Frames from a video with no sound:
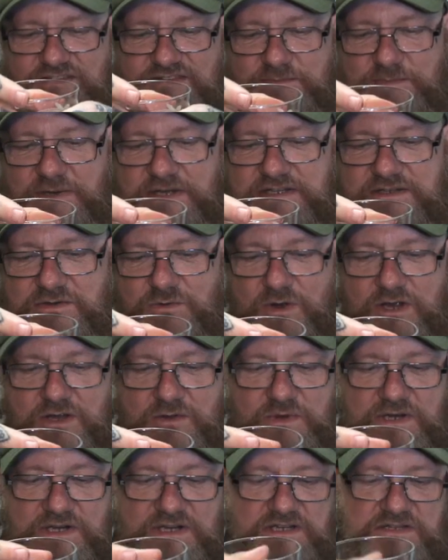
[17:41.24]
dissipating quite
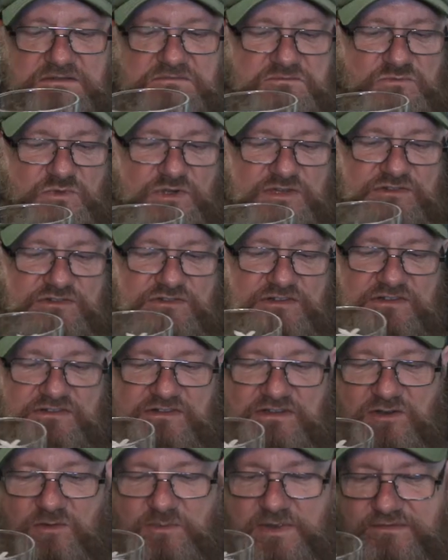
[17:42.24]
quickly, which is
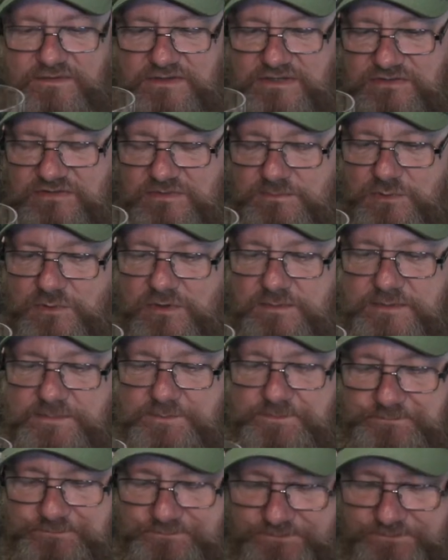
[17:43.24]
a little bit of a disappointment.